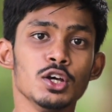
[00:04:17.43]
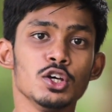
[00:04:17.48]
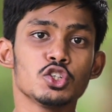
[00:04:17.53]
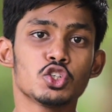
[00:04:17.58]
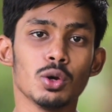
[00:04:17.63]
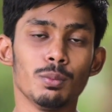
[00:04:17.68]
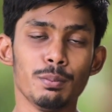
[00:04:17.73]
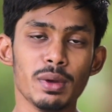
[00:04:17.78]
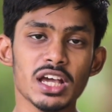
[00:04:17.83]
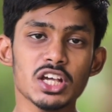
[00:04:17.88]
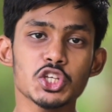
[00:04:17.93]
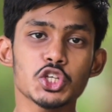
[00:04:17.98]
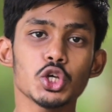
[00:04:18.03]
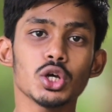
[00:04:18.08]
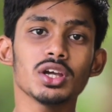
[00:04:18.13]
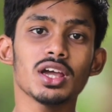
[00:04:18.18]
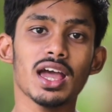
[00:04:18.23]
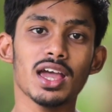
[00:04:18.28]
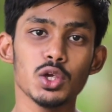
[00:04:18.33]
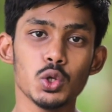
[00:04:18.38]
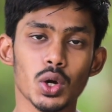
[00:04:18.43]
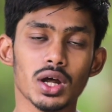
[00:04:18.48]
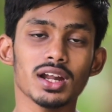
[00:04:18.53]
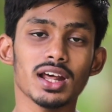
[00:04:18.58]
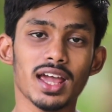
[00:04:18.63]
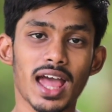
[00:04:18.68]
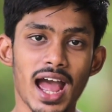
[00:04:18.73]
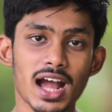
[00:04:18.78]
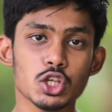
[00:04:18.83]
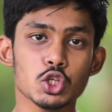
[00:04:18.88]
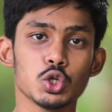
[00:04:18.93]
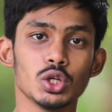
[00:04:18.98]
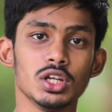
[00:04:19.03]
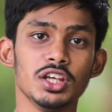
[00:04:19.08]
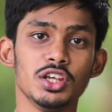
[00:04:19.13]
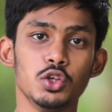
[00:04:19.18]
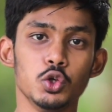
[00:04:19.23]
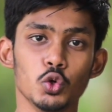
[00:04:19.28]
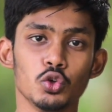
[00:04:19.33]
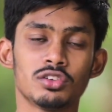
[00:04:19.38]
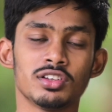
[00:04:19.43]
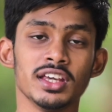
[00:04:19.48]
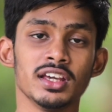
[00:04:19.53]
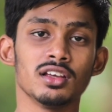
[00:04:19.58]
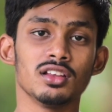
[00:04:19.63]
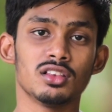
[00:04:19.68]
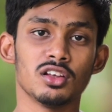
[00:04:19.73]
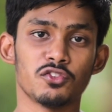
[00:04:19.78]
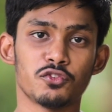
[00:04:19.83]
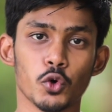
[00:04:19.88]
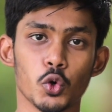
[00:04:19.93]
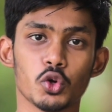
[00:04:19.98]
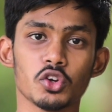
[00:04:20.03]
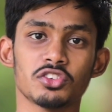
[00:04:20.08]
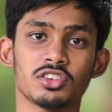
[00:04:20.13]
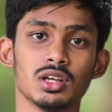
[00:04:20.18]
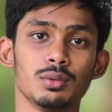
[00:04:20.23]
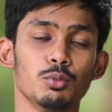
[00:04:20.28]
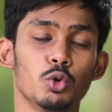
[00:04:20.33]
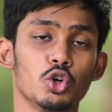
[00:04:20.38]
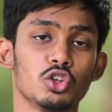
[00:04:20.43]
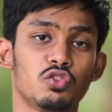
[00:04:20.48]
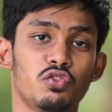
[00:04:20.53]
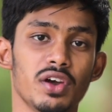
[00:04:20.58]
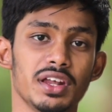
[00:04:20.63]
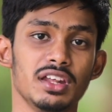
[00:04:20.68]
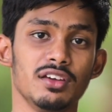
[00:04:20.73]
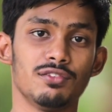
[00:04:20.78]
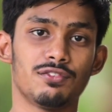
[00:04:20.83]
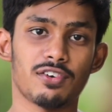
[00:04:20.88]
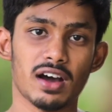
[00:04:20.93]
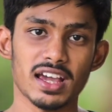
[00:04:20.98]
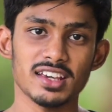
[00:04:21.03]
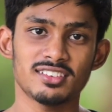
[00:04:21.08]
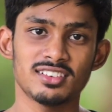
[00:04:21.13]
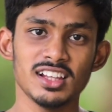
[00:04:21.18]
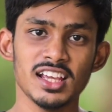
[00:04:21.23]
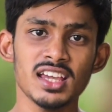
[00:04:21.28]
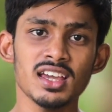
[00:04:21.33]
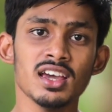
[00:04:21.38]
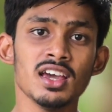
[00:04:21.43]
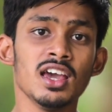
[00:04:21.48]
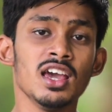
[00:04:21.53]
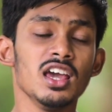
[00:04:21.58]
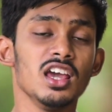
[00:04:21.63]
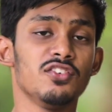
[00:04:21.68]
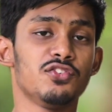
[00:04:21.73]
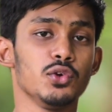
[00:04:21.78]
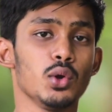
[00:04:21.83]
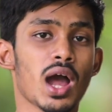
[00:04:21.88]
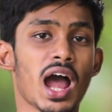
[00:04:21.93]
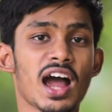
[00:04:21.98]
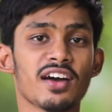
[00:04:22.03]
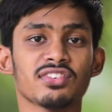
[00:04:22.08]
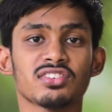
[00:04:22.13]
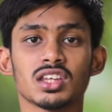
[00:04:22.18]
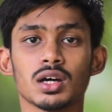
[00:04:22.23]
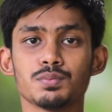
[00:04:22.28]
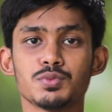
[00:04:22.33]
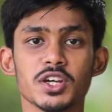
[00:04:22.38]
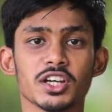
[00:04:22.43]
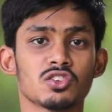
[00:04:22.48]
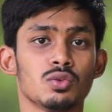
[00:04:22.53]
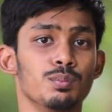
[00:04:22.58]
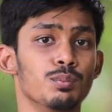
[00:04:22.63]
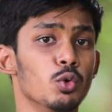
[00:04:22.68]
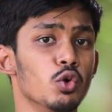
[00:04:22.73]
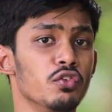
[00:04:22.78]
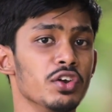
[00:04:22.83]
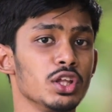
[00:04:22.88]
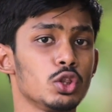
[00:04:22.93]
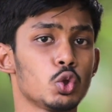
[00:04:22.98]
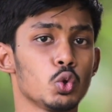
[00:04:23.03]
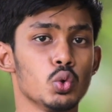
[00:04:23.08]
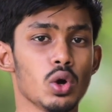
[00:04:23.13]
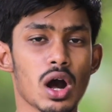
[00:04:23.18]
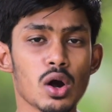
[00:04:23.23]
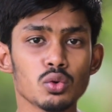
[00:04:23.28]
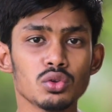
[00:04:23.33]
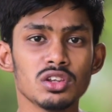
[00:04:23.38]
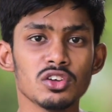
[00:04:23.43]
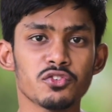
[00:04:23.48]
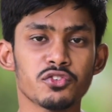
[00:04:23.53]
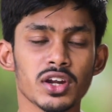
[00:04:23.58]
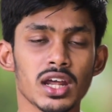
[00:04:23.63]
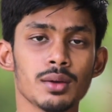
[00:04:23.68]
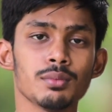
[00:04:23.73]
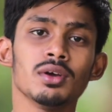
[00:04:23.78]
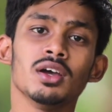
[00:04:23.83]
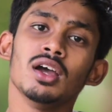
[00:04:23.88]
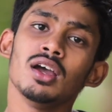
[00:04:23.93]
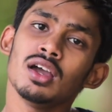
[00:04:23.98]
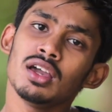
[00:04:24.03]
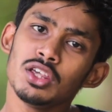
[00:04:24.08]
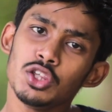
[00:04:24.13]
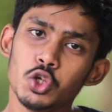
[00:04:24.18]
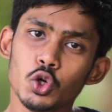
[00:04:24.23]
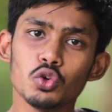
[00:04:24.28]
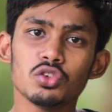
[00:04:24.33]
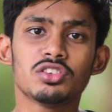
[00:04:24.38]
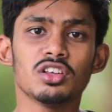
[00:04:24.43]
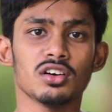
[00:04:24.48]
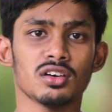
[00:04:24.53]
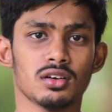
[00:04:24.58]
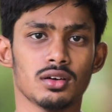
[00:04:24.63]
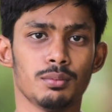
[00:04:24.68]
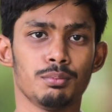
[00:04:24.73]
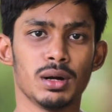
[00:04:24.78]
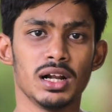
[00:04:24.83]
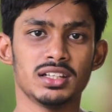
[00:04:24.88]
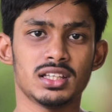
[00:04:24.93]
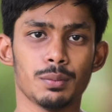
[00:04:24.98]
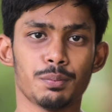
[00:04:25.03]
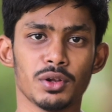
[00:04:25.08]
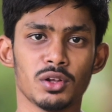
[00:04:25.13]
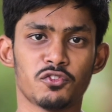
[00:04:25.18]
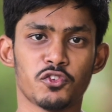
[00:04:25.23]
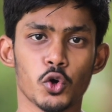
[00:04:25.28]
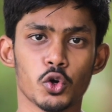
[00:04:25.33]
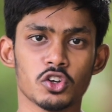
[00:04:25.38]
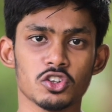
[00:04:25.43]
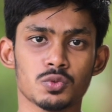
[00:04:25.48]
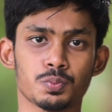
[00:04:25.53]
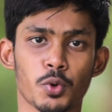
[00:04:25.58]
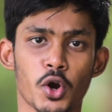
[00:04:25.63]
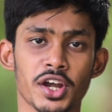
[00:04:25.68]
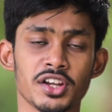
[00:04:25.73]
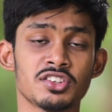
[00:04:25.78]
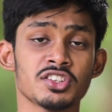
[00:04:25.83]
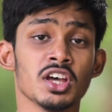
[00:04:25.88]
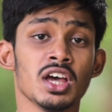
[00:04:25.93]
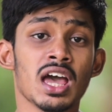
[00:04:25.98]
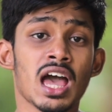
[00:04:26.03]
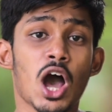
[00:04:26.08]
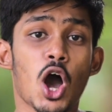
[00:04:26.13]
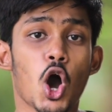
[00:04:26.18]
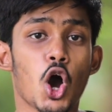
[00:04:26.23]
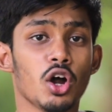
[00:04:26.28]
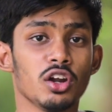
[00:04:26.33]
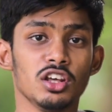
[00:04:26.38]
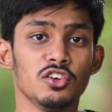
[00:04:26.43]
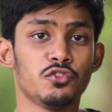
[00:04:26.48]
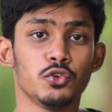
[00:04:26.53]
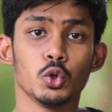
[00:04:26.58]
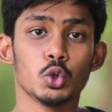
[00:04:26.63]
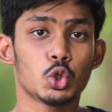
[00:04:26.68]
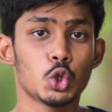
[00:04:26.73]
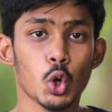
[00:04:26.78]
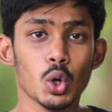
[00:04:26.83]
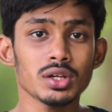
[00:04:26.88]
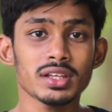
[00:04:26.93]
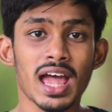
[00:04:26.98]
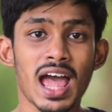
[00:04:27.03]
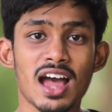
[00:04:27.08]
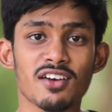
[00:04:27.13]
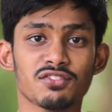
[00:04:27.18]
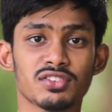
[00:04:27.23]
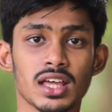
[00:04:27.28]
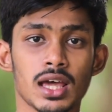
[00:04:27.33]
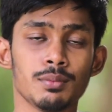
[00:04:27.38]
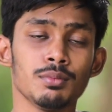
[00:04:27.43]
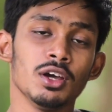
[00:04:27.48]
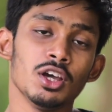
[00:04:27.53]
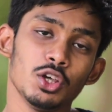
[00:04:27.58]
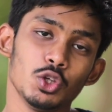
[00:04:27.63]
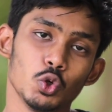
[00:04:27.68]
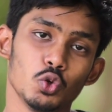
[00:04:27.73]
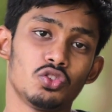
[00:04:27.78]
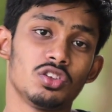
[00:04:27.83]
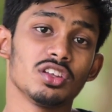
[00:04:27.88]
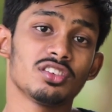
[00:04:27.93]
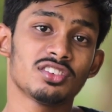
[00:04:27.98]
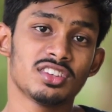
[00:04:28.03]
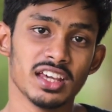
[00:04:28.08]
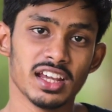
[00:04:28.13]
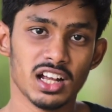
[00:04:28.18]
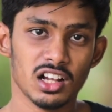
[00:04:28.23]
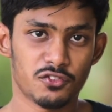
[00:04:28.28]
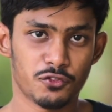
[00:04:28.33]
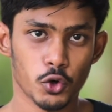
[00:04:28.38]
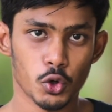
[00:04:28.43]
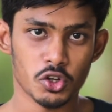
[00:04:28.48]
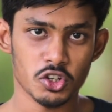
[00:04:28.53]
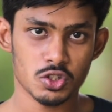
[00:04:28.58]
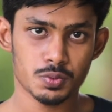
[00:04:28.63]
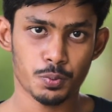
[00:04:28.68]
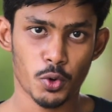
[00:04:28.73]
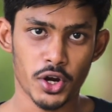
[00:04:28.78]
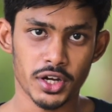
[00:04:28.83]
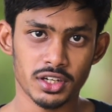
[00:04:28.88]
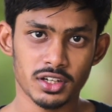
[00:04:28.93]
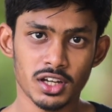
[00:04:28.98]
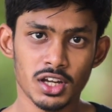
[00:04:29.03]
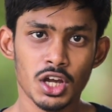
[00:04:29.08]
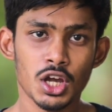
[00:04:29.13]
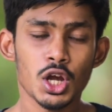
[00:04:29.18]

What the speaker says: So make sure you are actually using the focusing modes very wisely. If you have subjects moving throughout the frame, use the multiple focus points, or if you don't have them, use the single focus point.